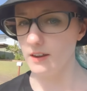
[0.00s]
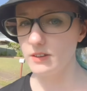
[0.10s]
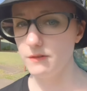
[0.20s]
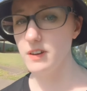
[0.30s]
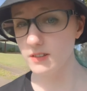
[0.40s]

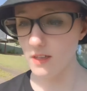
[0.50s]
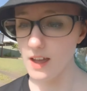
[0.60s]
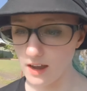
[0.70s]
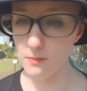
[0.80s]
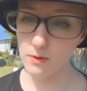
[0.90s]
So I fixed
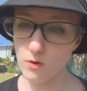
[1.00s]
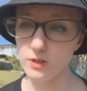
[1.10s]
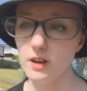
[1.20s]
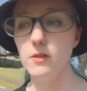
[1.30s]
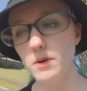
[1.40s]
that, but
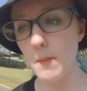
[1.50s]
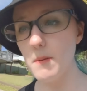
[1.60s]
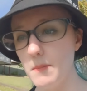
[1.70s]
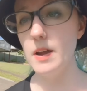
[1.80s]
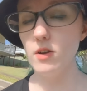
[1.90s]
caused another
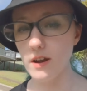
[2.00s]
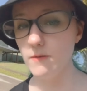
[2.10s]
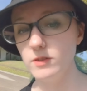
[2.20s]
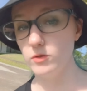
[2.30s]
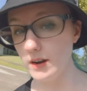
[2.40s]
problem by not
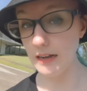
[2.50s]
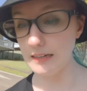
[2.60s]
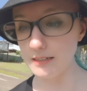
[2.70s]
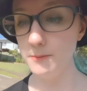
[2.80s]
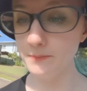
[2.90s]
having straight
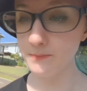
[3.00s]
lines.